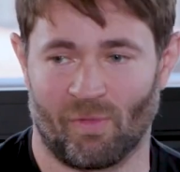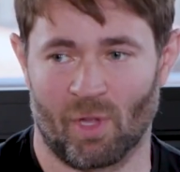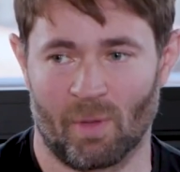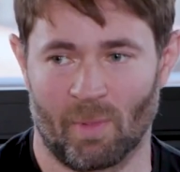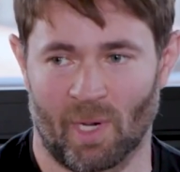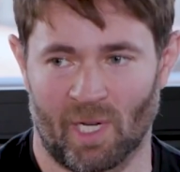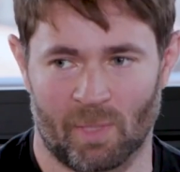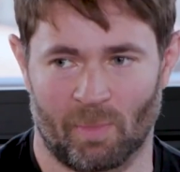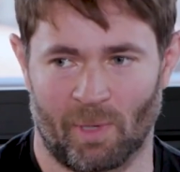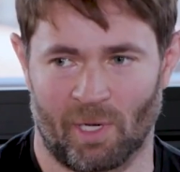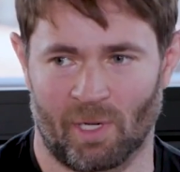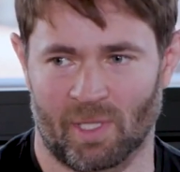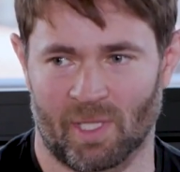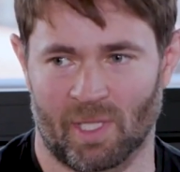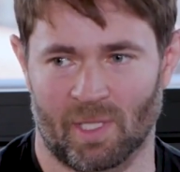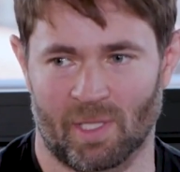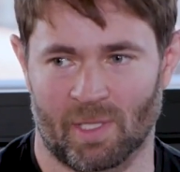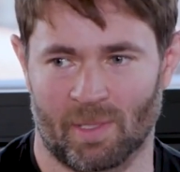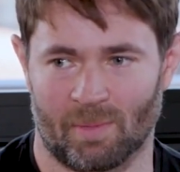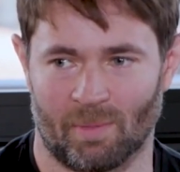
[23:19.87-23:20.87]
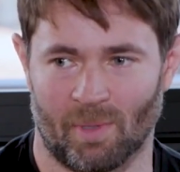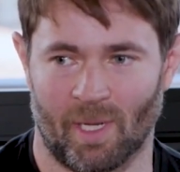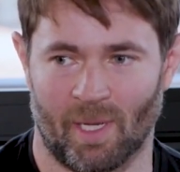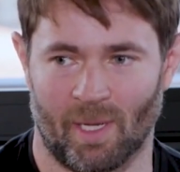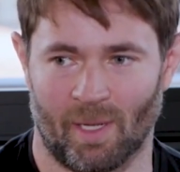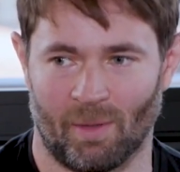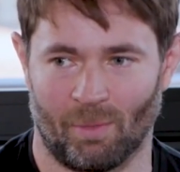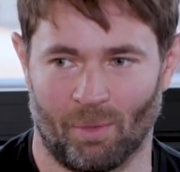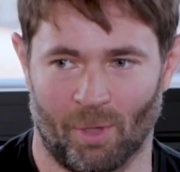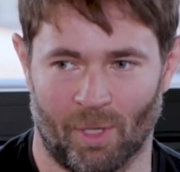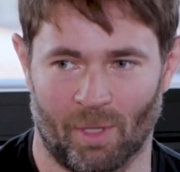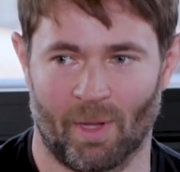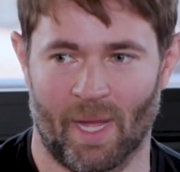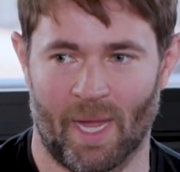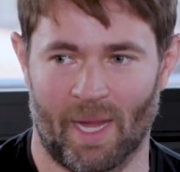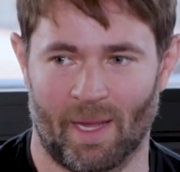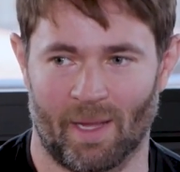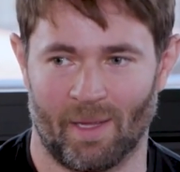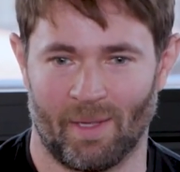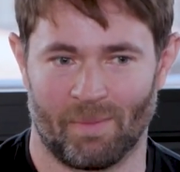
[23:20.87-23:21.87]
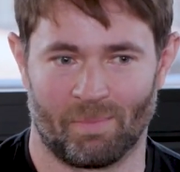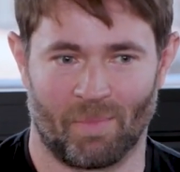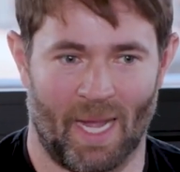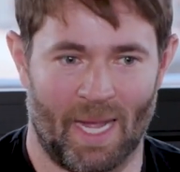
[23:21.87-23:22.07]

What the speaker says: of human experiences look like.